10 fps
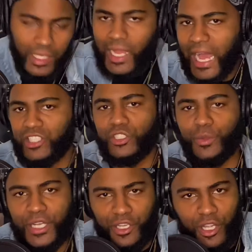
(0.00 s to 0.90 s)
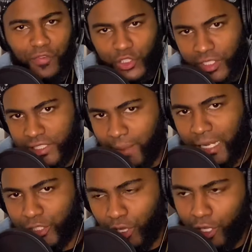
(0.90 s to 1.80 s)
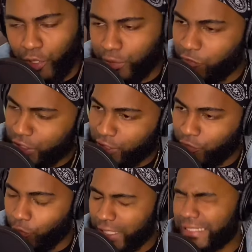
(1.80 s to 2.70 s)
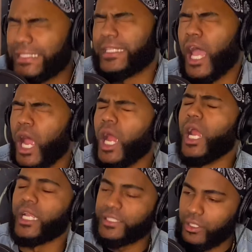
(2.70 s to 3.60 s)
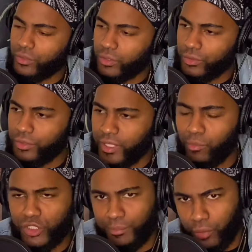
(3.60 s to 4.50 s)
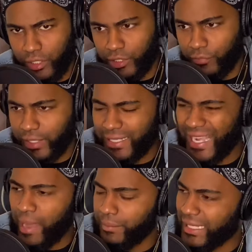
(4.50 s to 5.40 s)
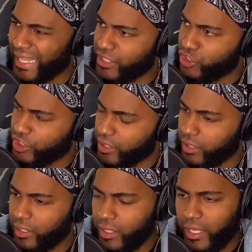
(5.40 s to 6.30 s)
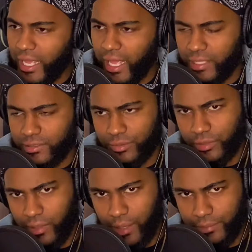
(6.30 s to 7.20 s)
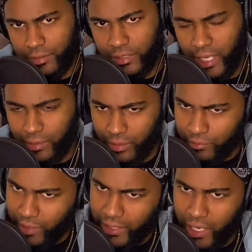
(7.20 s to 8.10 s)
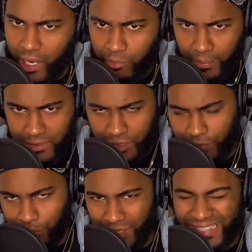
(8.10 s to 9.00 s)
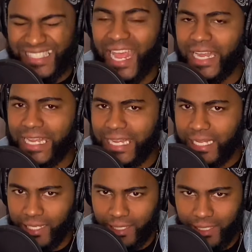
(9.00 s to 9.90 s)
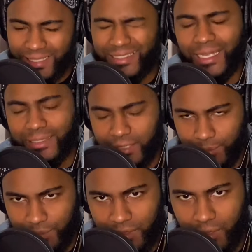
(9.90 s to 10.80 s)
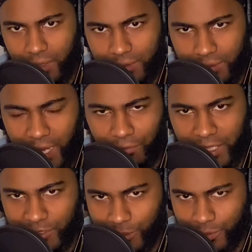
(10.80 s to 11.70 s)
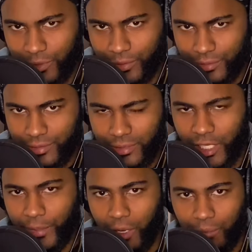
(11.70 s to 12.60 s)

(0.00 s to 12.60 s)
How's it going now? Your girlfriend Sunny Tapping and the fuerte que se acordó con tu tía. Most importantly, don't forget to comment, like, share, and subscribe to the channel. And right now, I'm about to give you the 10 tips to have relationships with goals. Here we go.